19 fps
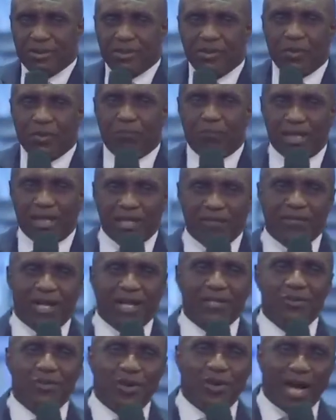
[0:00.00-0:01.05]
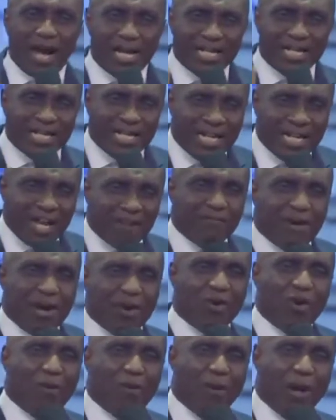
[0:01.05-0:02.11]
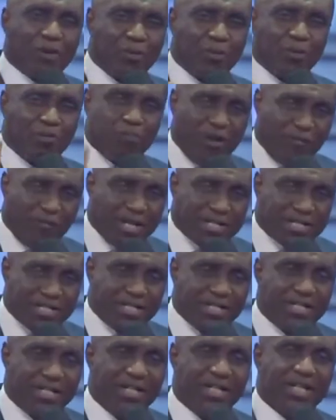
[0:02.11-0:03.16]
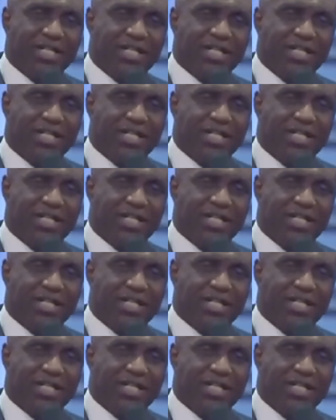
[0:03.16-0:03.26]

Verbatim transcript: You believe that you can never come out of poverty,